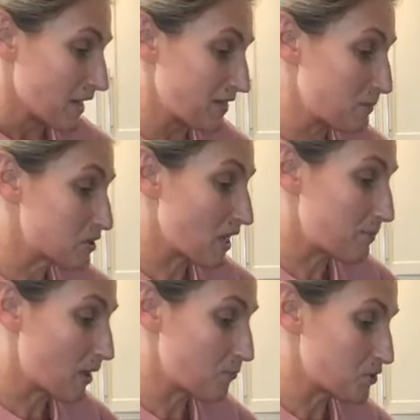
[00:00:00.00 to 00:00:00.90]
and I'm gonna
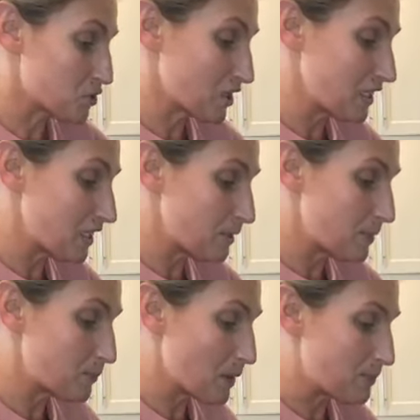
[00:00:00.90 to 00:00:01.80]
top it off with just a little
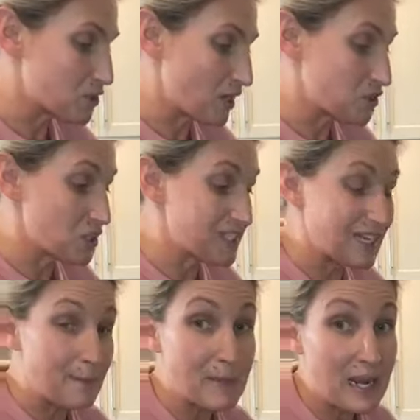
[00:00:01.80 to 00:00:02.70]
bit of Parmesan cheese,
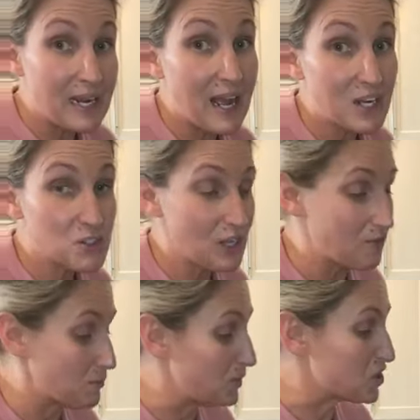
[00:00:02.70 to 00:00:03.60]
and I might
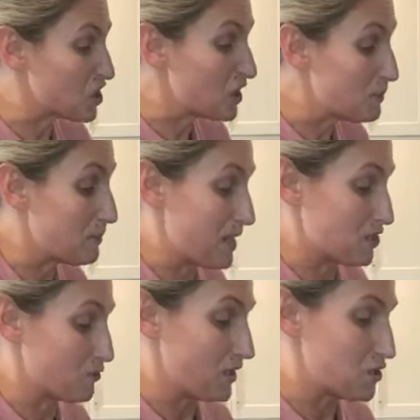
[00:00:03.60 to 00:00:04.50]
actually even put just a little bit of
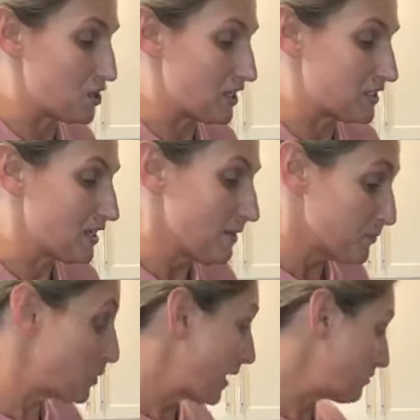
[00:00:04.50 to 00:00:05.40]
mozzarella cheese.
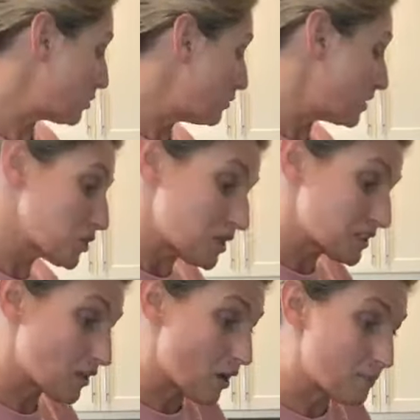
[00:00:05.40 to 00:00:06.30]
You don't have to do any
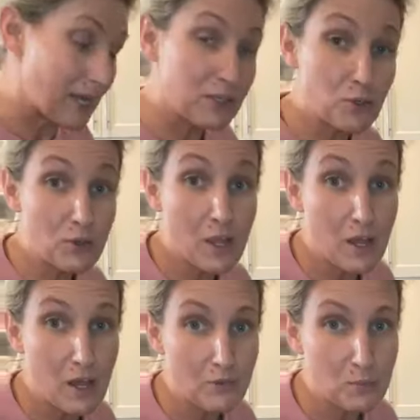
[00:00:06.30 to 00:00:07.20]
cheese at all, but I do
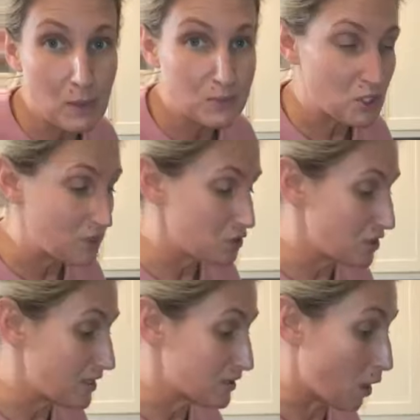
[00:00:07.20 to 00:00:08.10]
love Parmesan
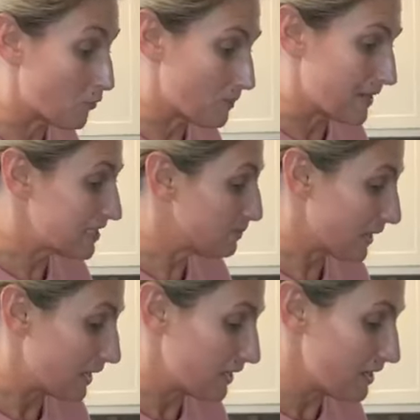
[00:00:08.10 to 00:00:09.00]
cheese over my
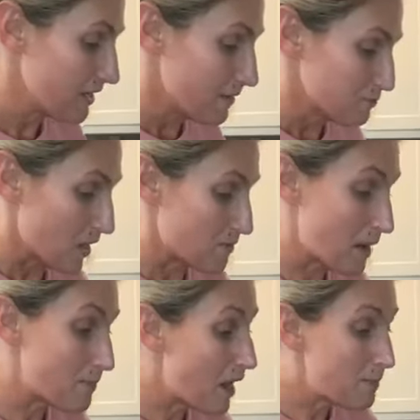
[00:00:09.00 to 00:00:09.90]
spaghetti. Uh,
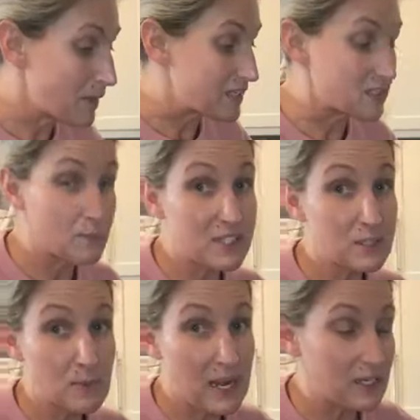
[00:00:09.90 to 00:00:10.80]
my mom makes the
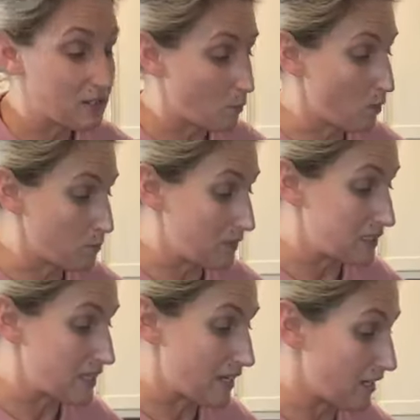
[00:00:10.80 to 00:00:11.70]
best spaghetti in the world, but
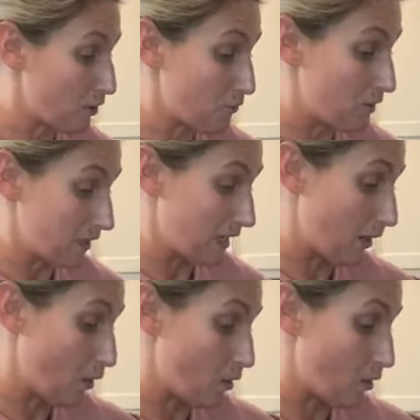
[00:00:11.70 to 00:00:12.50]
it's not keto friendly at